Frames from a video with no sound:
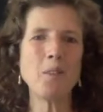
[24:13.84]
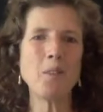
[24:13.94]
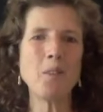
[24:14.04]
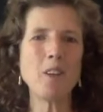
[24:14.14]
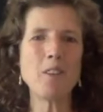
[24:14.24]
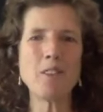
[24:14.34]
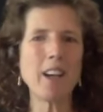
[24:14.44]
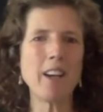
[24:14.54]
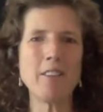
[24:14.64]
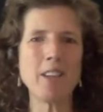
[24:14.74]
we've
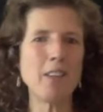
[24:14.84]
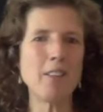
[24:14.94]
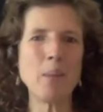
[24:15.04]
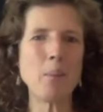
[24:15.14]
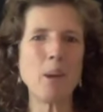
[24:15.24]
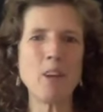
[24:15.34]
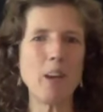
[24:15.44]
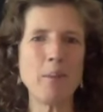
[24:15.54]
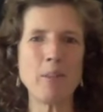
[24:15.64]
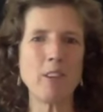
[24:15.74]
kind of given them both
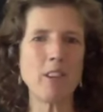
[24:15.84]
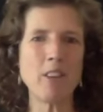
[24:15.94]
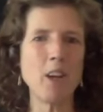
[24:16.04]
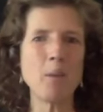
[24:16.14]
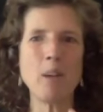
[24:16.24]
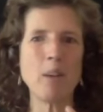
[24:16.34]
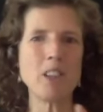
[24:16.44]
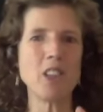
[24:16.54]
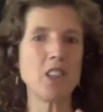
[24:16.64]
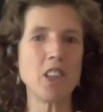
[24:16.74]
up for a third one,
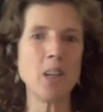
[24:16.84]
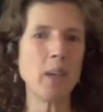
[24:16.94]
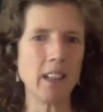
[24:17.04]
which is doing.